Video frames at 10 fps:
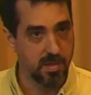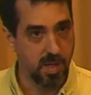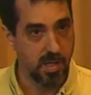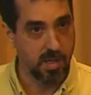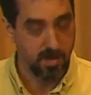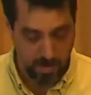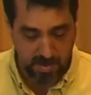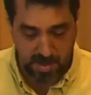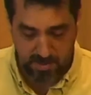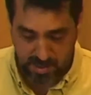right, under
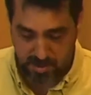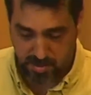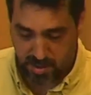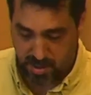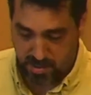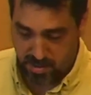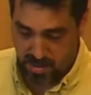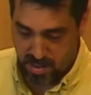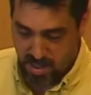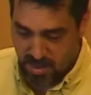Obama, he's trying,
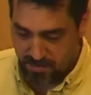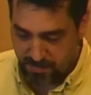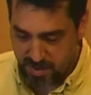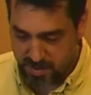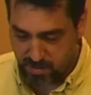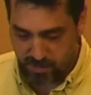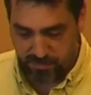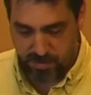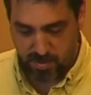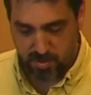that fossil
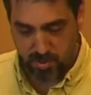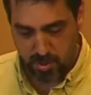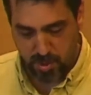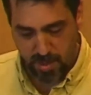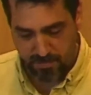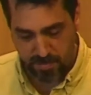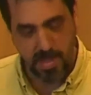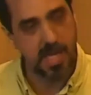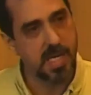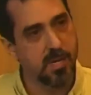fuels will drop from
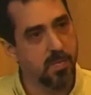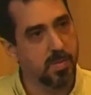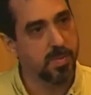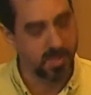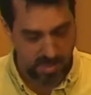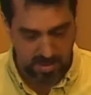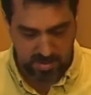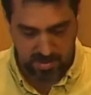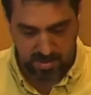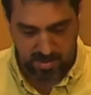
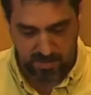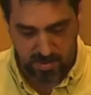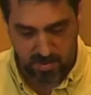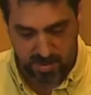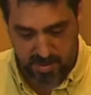81% of the U.S.